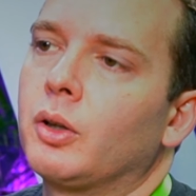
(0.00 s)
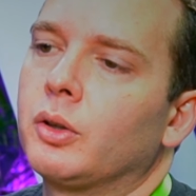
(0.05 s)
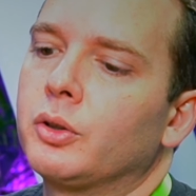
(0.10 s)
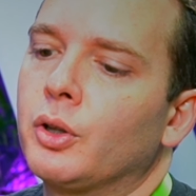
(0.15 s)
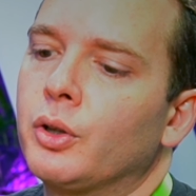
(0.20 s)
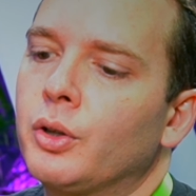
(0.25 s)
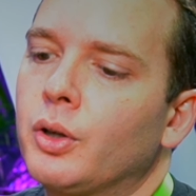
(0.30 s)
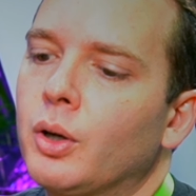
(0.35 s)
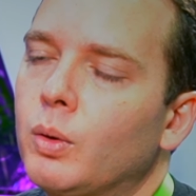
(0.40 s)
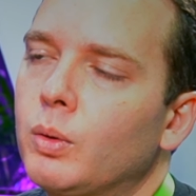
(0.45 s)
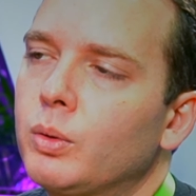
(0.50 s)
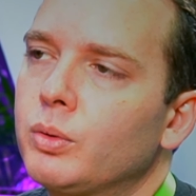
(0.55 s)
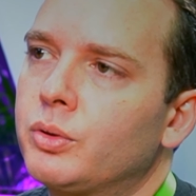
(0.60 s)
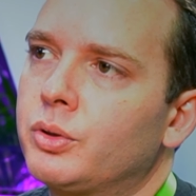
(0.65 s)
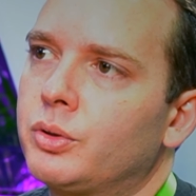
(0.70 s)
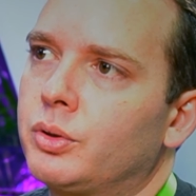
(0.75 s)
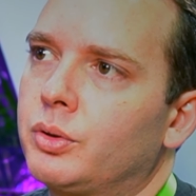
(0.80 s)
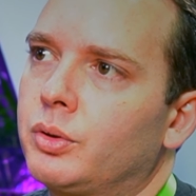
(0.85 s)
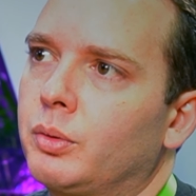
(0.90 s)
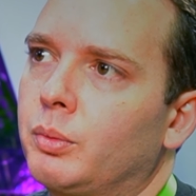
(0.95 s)
the
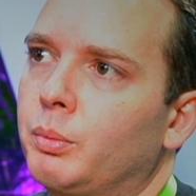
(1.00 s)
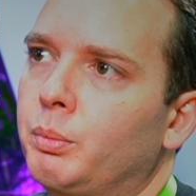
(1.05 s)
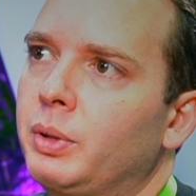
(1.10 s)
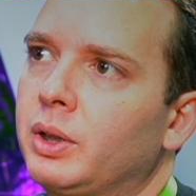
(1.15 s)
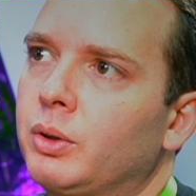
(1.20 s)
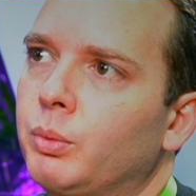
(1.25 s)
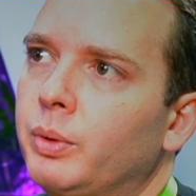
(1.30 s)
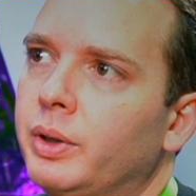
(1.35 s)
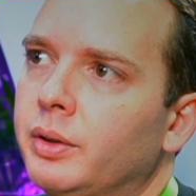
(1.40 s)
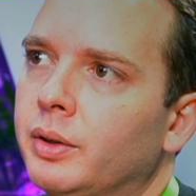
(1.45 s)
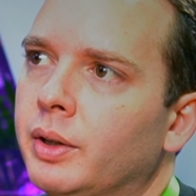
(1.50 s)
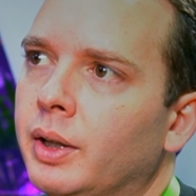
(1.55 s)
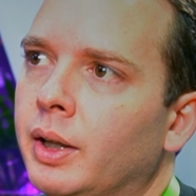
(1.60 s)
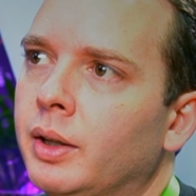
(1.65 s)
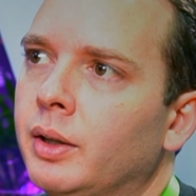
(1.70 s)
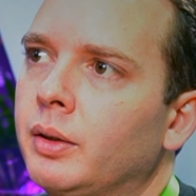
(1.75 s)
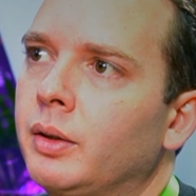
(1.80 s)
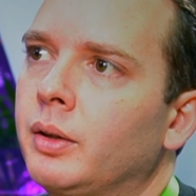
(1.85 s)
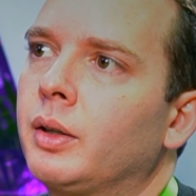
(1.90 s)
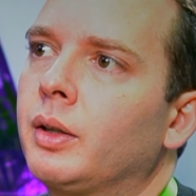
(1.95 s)
nodes between
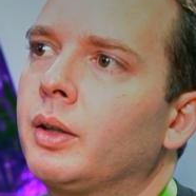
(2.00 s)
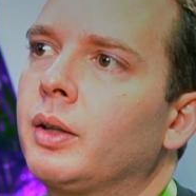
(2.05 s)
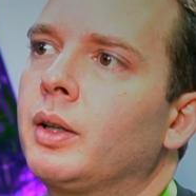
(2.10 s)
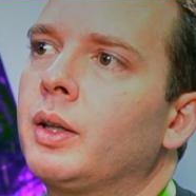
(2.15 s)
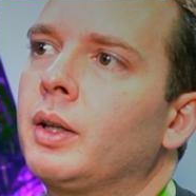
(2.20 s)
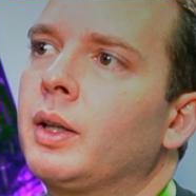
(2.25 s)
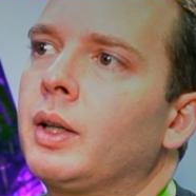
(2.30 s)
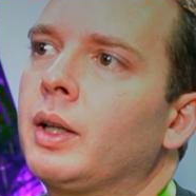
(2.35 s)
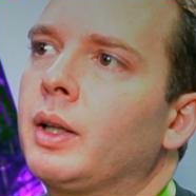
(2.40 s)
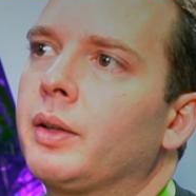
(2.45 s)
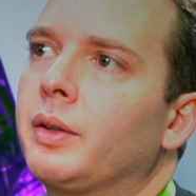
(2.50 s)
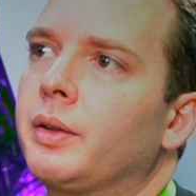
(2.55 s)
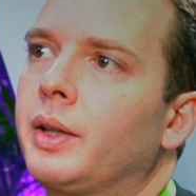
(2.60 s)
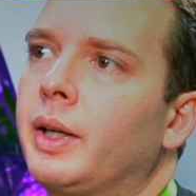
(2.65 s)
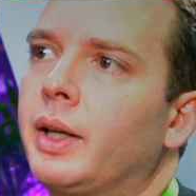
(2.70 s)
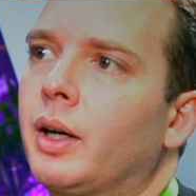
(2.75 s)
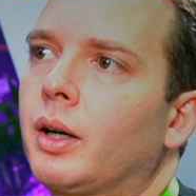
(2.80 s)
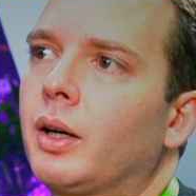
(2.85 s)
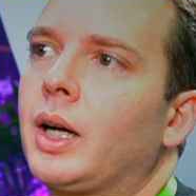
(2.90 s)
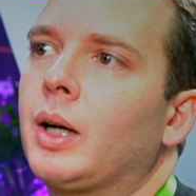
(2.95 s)
them,
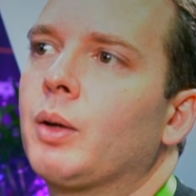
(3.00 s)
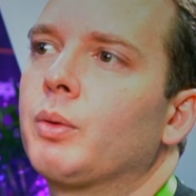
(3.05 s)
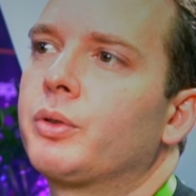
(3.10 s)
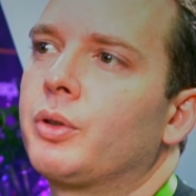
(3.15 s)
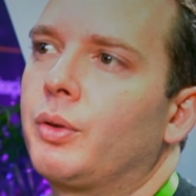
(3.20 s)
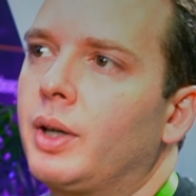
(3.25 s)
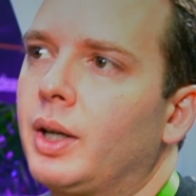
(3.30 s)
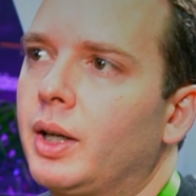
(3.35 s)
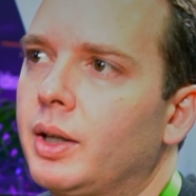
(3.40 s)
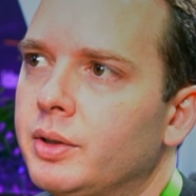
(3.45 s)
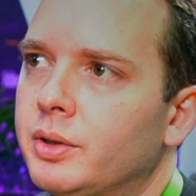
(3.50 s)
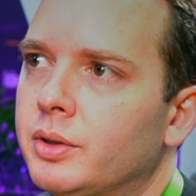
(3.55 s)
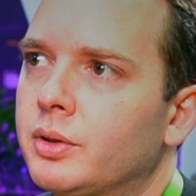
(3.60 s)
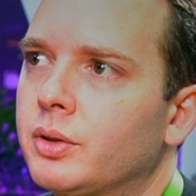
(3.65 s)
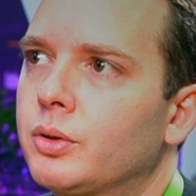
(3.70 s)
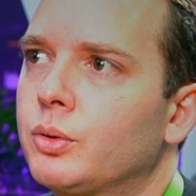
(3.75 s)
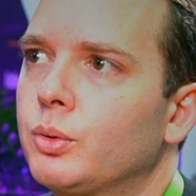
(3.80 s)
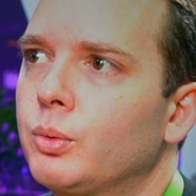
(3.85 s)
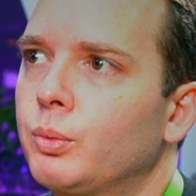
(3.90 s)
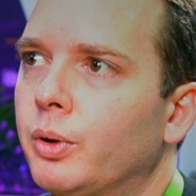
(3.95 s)
they are
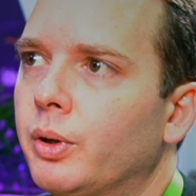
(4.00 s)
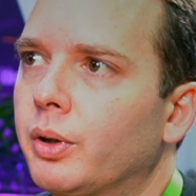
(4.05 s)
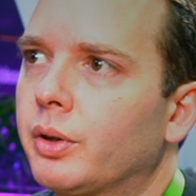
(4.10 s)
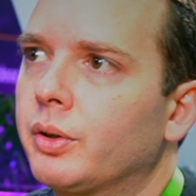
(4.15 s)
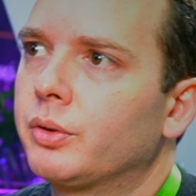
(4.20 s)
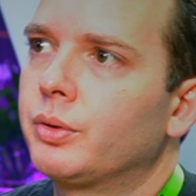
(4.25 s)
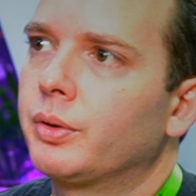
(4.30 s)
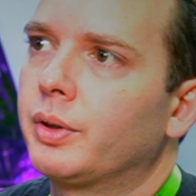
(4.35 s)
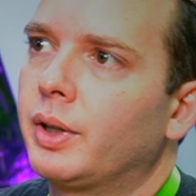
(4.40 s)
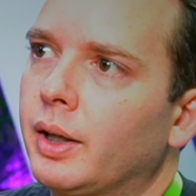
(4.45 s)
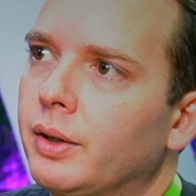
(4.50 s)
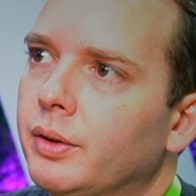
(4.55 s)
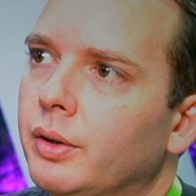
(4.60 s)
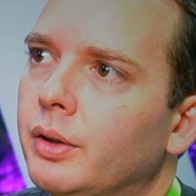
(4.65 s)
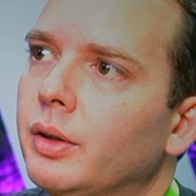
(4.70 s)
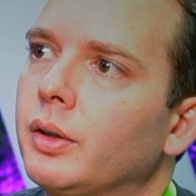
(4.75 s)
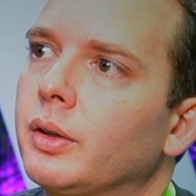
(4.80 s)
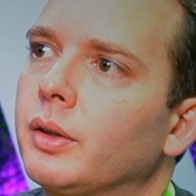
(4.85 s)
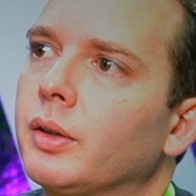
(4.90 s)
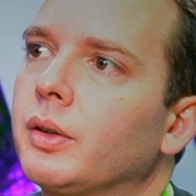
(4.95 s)
authorized to work
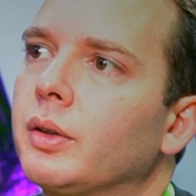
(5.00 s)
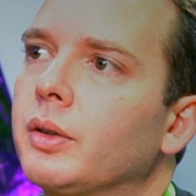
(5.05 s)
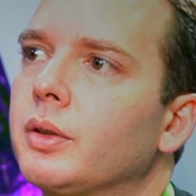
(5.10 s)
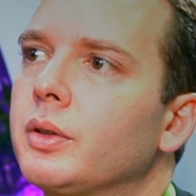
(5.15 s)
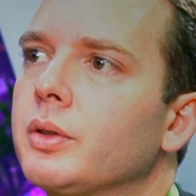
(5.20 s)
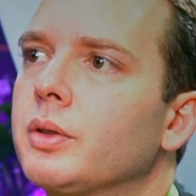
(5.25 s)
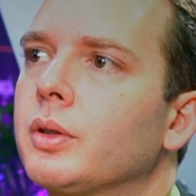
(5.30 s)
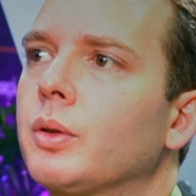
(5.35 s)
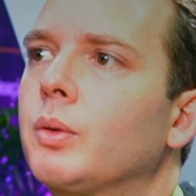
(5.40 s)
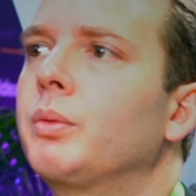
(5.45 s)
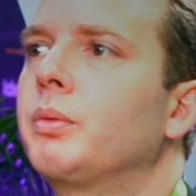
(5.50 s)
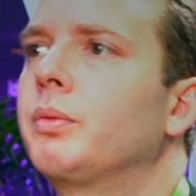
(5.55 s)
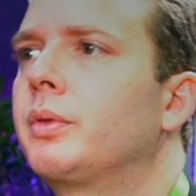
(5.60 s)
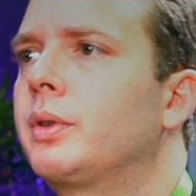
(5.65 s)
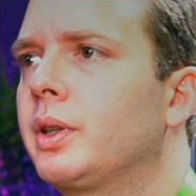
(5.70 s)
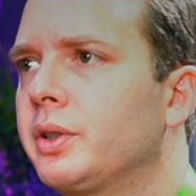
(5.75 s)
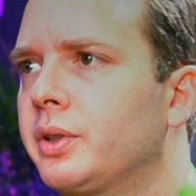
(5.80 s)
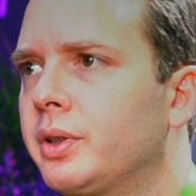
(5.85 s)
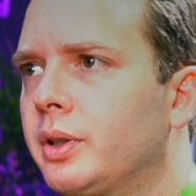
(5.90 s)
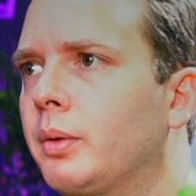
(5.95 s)
together. So
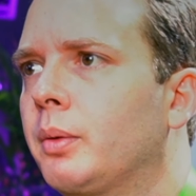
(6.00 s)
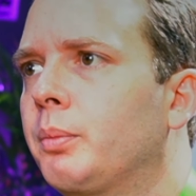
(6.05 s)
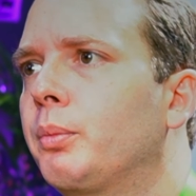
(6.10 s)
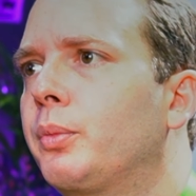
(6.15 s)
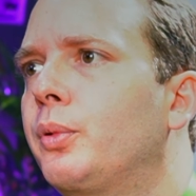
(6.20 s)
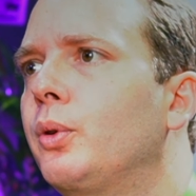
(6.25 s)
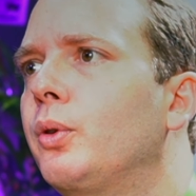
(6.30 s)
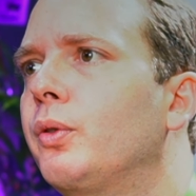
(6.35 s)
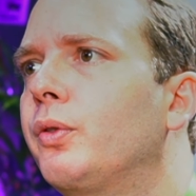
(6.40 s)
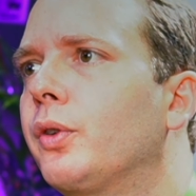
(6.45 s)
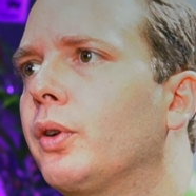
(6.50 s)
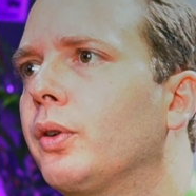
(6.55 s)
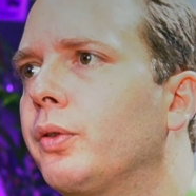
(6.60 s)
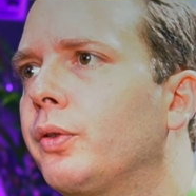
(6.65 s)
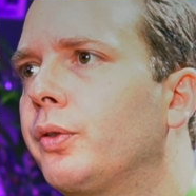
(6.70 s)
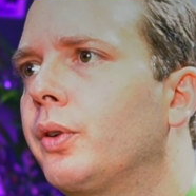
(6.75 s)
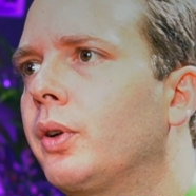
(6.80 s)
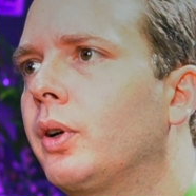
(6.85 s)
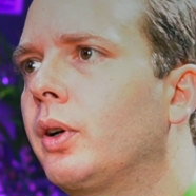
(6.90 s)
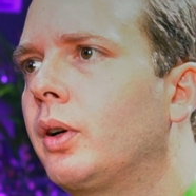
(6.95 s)
there's a proof of